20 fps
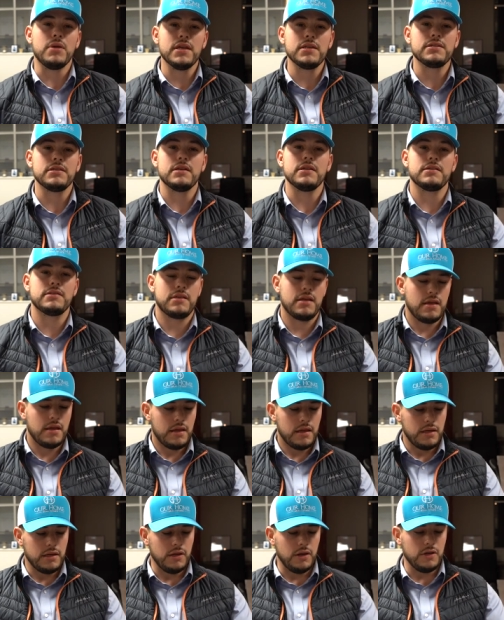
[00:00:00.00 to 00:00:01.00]
business.
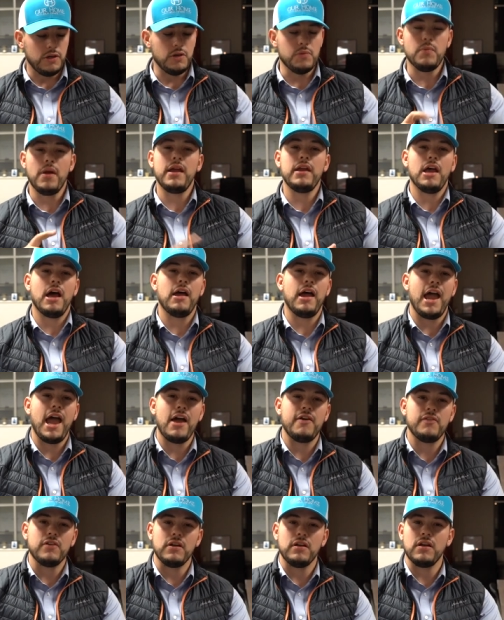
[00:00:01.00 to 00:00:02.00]
You know, you may not
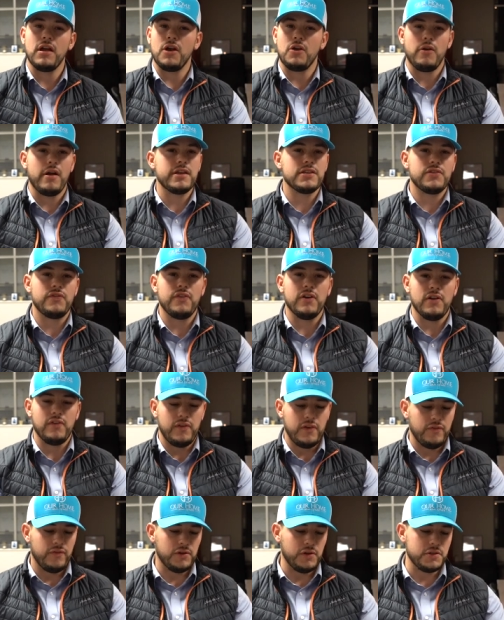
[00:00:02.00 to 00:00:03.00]
have a, a, great sphere of
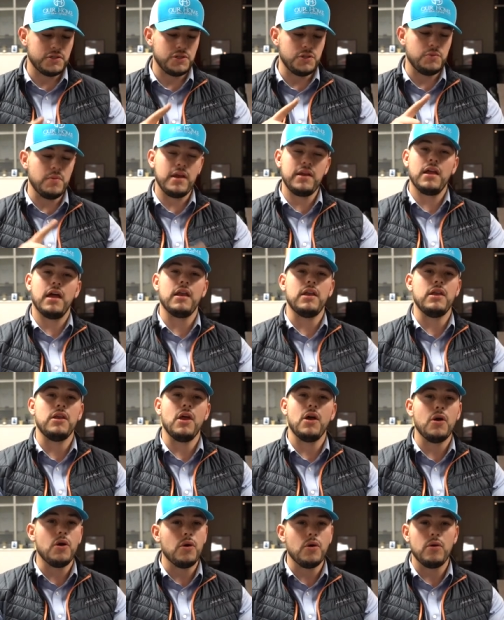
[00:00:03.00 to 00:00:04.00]
influence. You may not
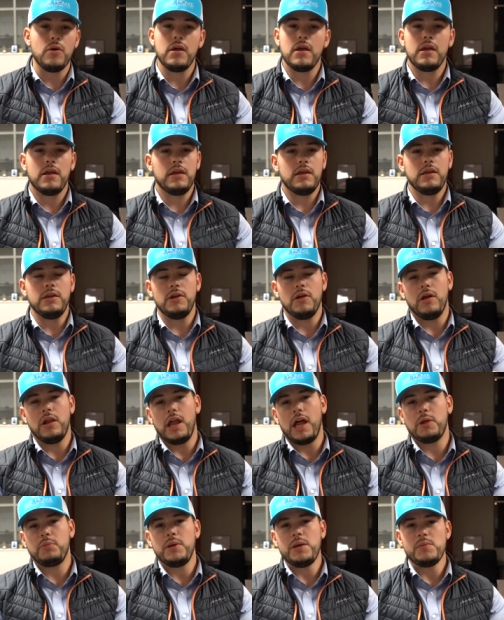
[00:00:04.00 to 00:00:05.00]
know, you know, a
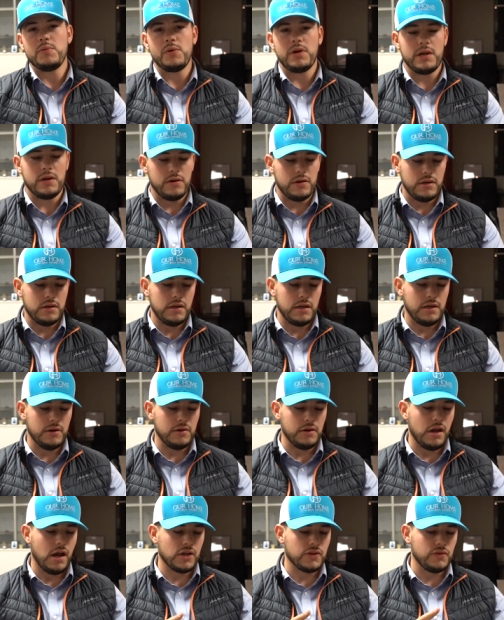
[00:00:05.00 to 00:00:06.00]
lot of people here in here
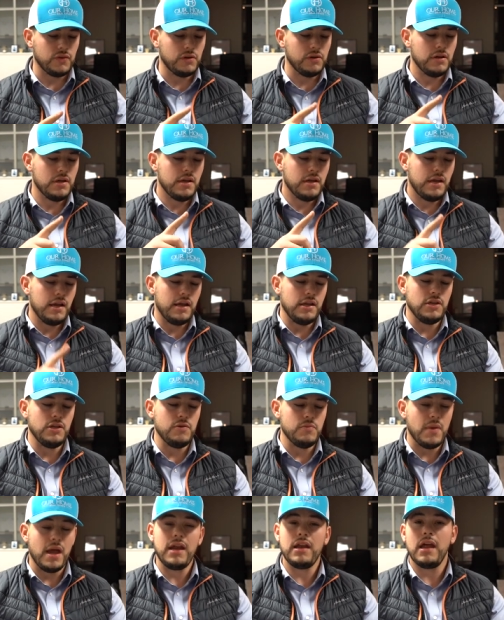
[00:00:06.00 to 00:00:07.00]
in Knoxville, and you
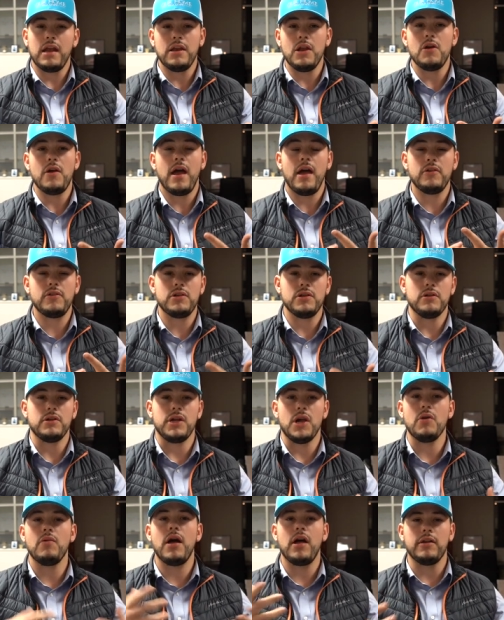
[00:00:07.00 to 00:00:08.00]
may not know how to
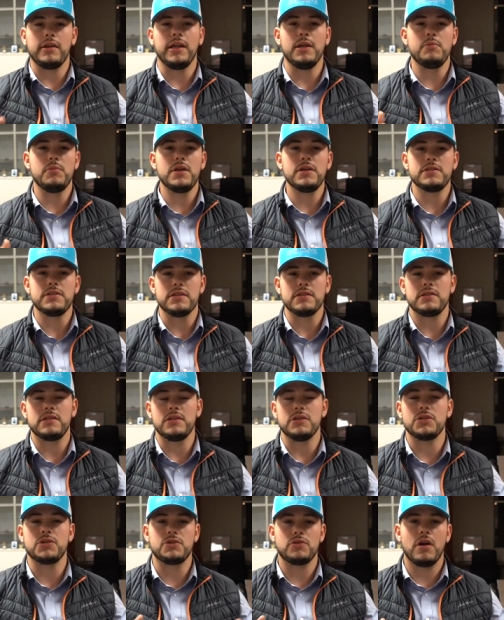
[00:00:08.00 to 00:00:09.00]
go out and get business.
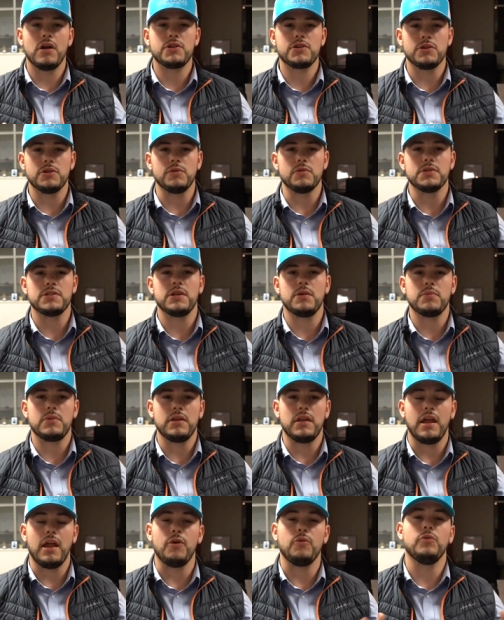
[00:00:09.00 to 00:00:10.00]
The structure was something
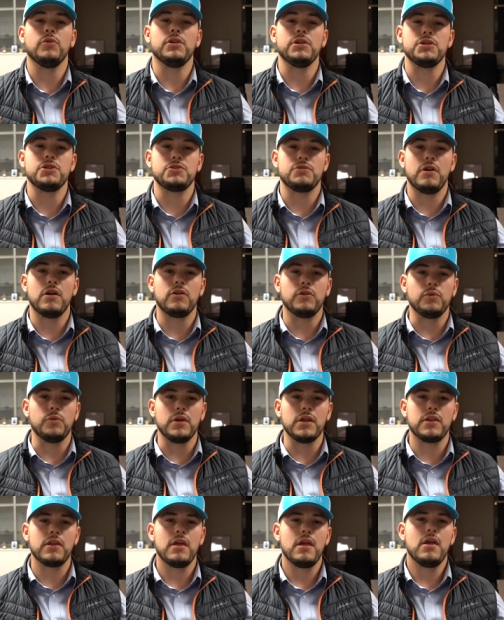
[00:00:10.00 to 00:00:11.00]
that I really struggled
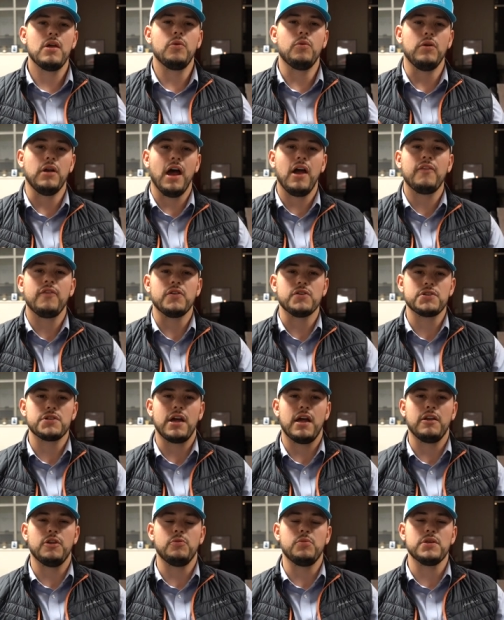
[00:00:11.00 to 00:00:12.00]
with when I first
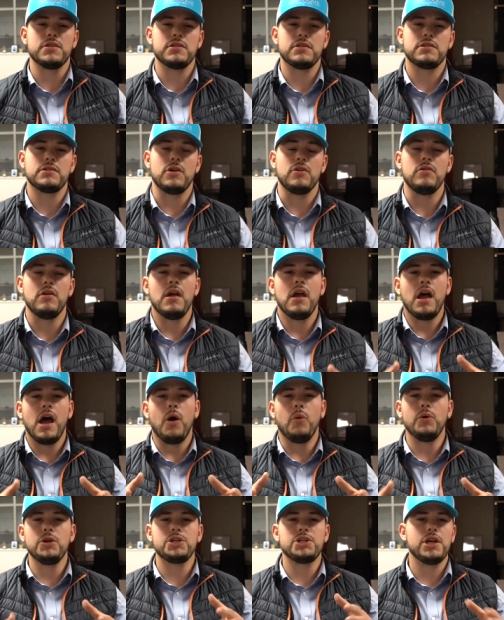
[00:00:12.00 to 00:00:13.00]
got into the business. So I
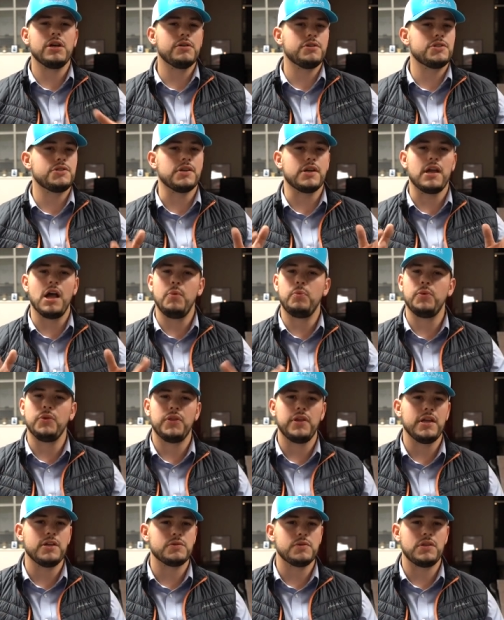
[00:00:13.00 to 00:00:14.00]
want to share just a couple
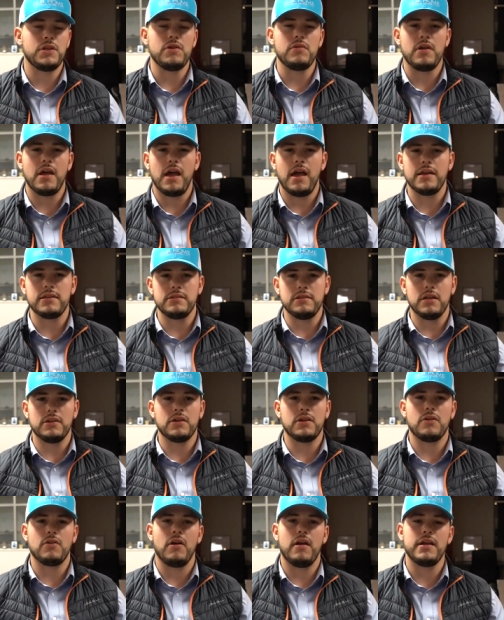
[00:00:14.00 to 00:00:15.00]
things with you guys.
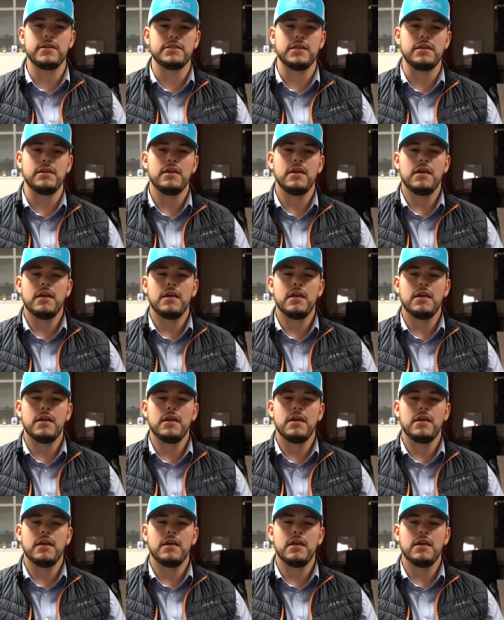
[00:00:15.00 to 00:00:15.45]
Nothing crazy.